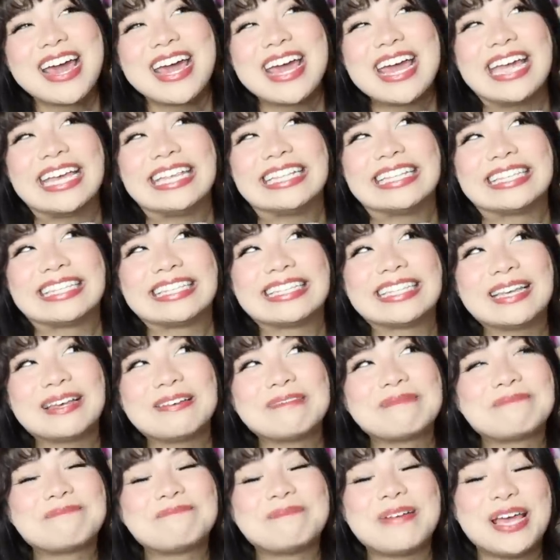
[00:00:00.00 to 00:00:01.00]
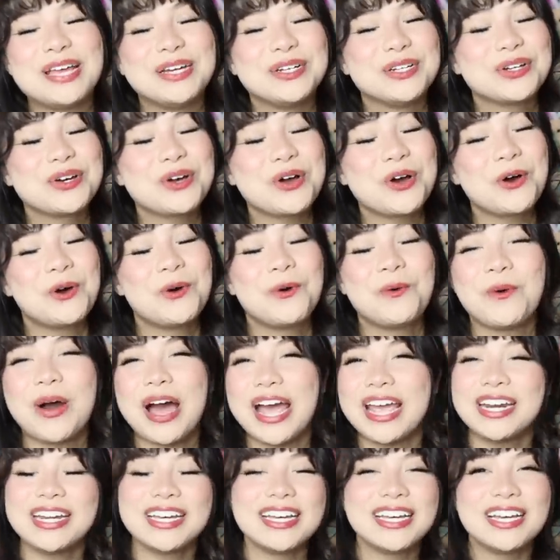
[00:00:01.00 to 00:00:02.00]
It's been
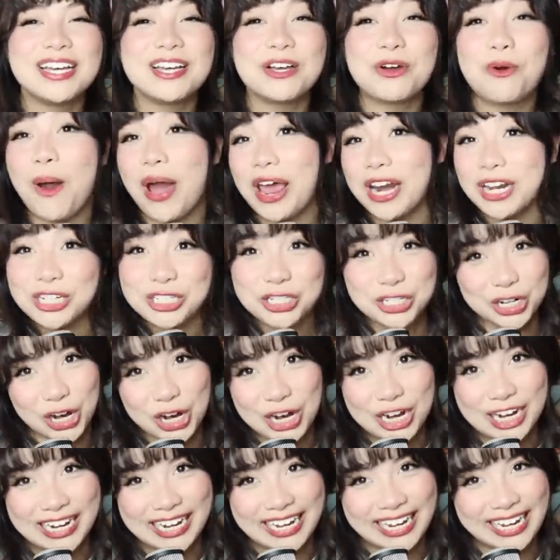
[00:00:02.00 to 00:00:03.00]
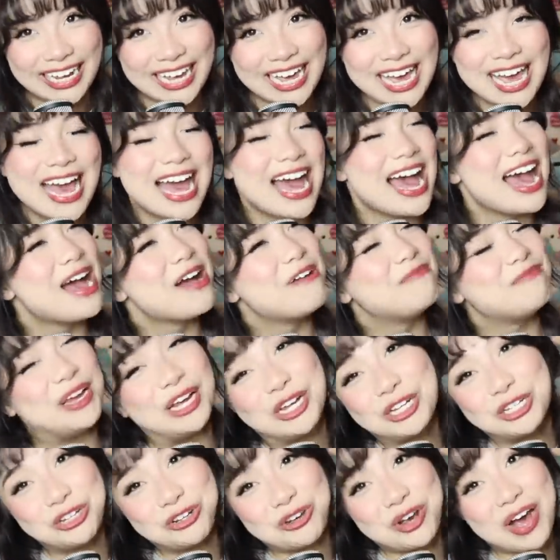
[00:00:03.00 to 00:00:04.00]
quite a journey.
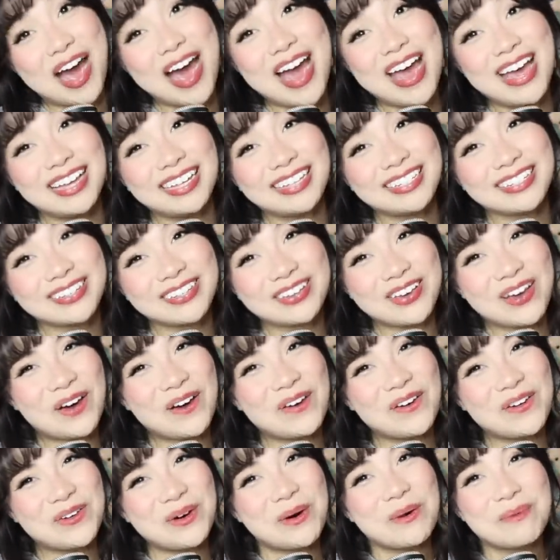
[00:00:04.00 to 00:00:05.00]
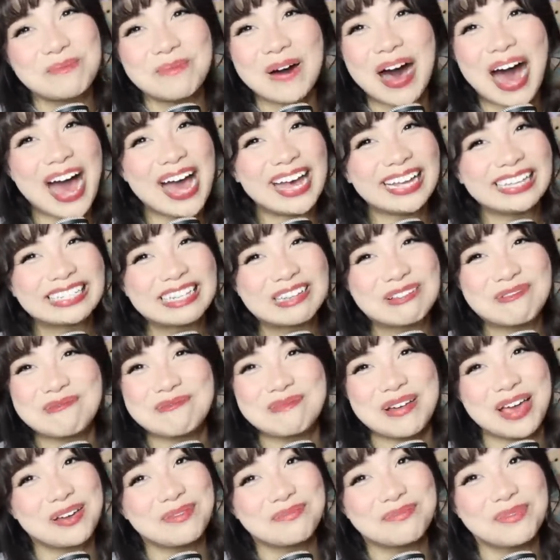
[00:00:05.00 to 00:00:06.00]
Make sure you guys go buy some of
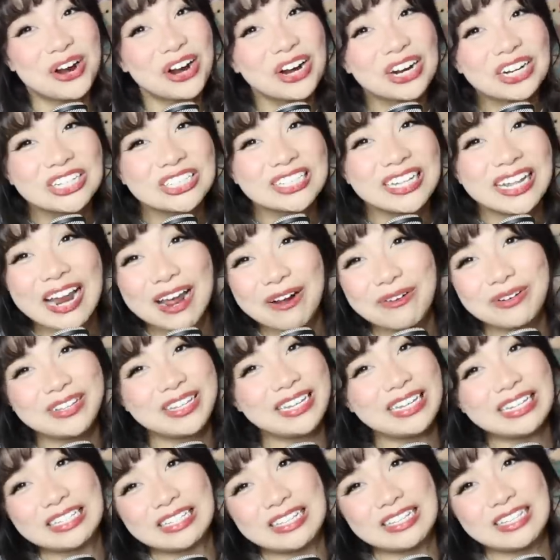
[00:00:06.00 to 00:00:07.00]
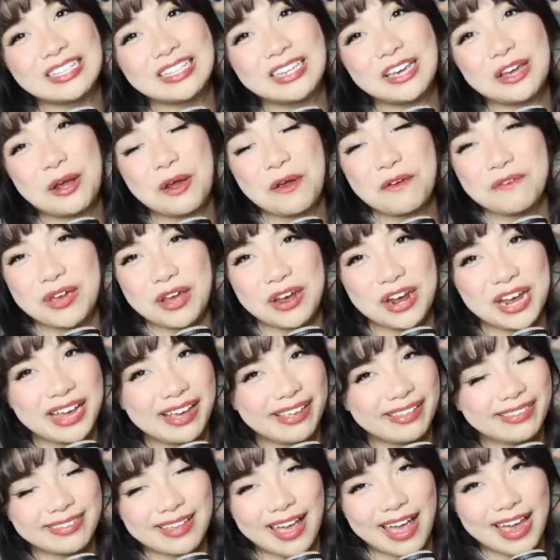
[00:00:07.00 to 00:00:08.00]
my merch that I released this year. Very
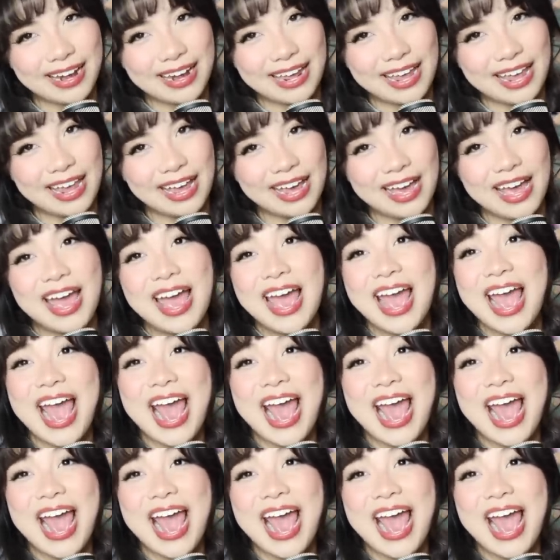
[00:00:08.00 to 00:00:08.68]
exciting.